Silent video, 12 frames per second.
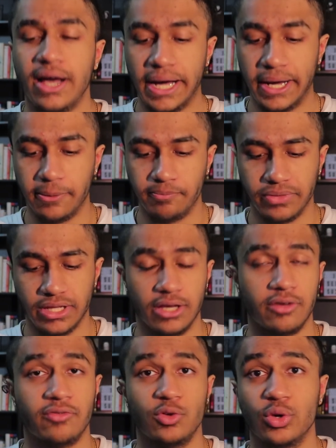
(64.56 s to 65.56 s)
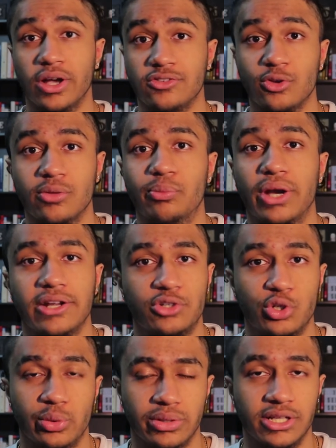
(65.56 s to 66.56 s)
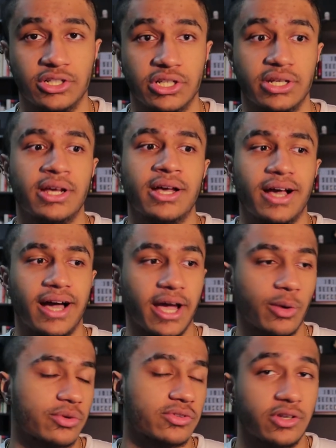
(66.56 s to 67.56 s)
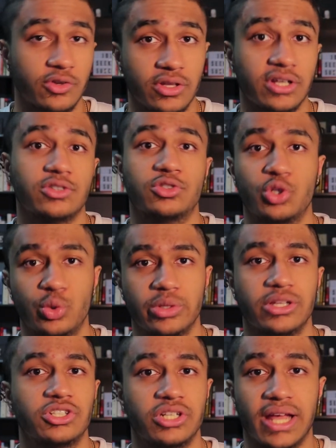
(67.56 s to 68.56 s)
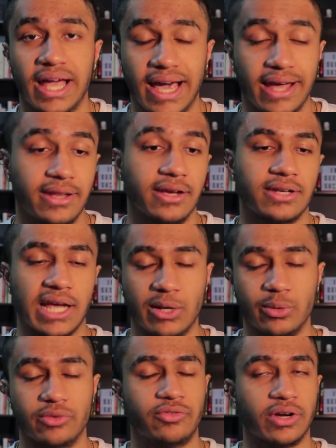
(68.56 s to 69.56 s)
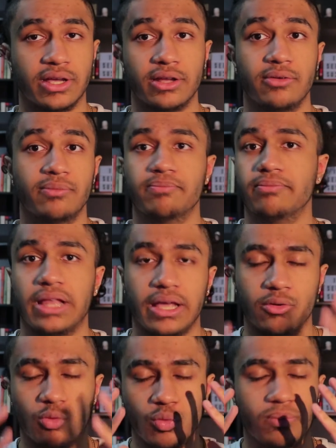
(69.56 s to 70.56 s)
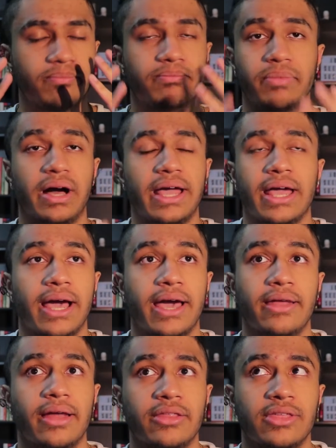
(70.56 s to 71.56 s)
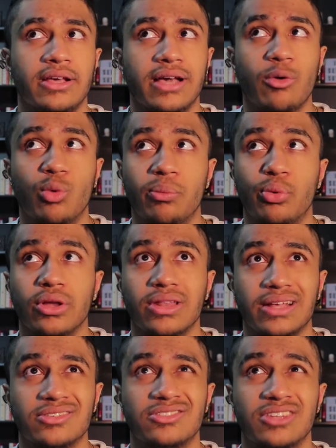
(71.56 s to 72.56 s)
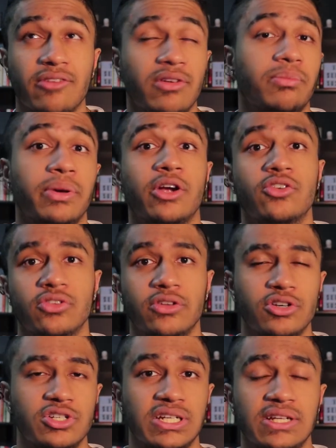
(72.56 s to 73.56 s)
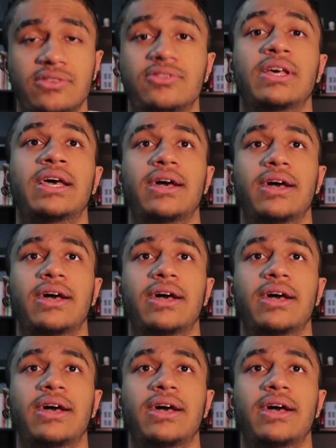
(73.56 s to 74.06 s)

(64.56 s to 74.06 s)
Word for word: Um, if you guys know the brand True Religion, I was literally a True Religion addict. I would freaking like, I had I think at one point like seven pairs of their jeans,